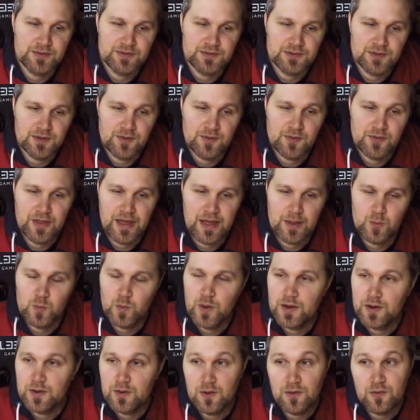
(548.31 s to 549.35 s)
So that
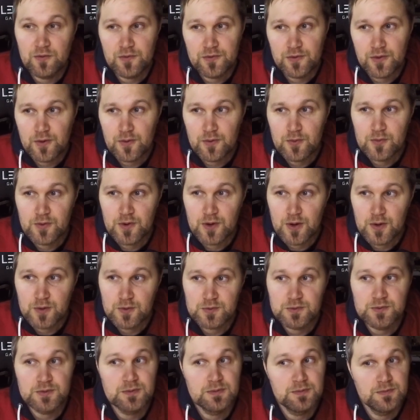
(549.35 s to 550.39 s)
one also
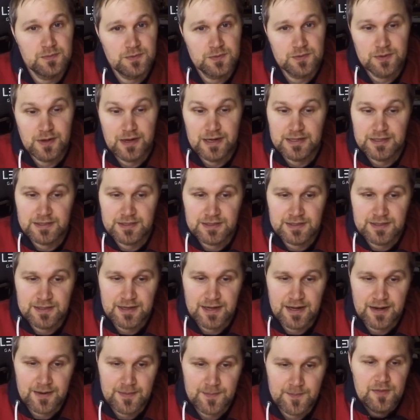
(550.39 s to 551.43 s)
goes to S tier.